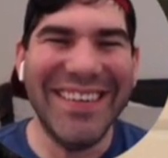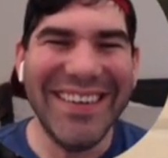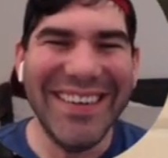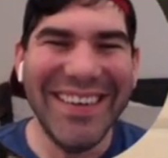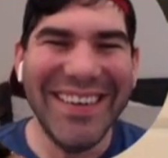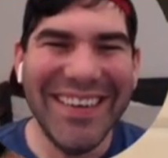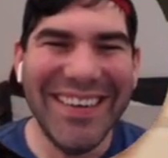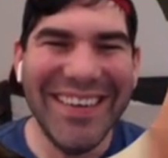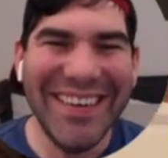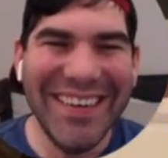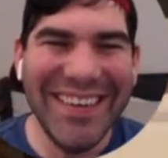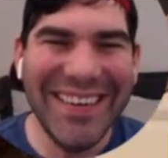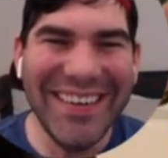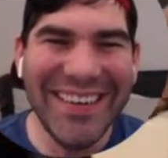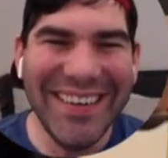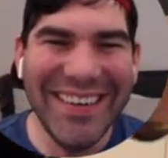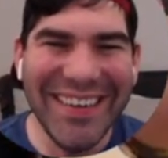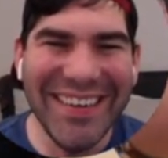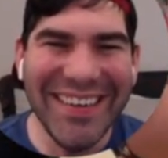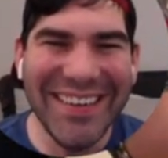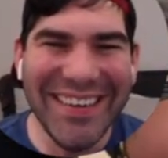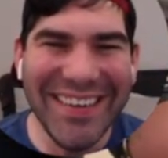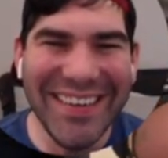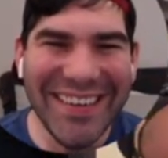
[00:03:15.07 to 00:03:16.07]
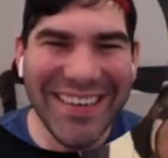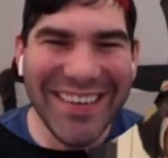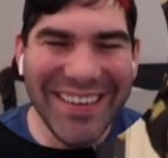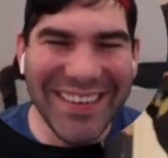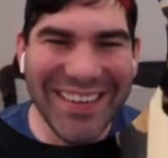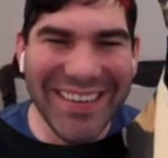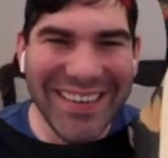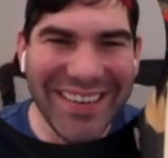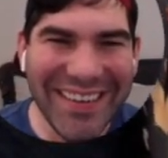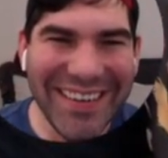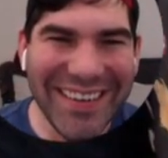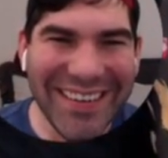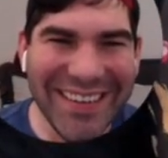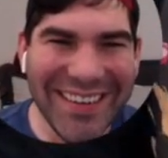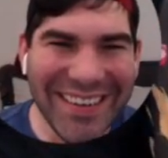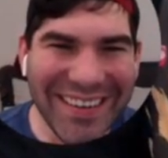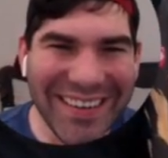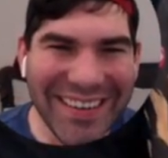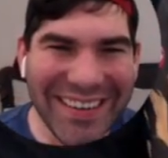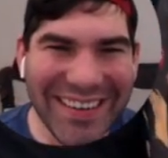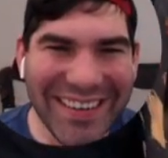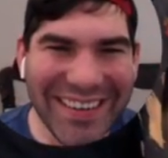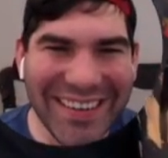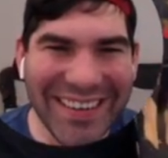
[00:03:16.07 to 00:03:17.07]

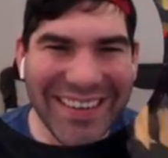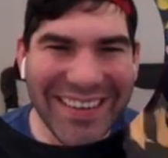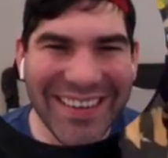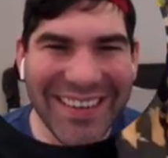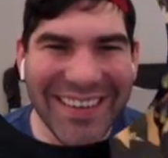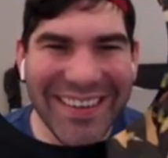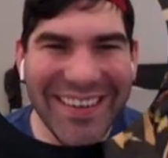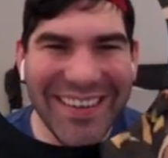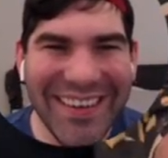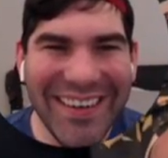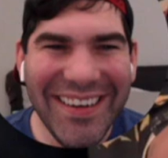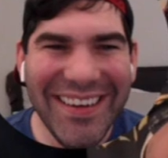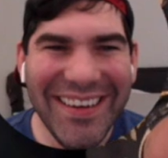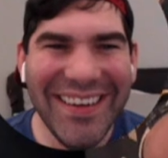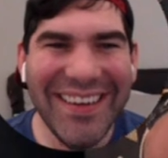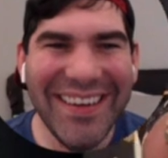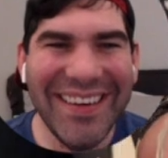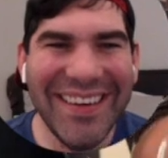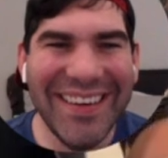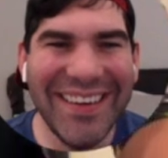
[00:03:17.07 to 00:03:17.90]
(silent)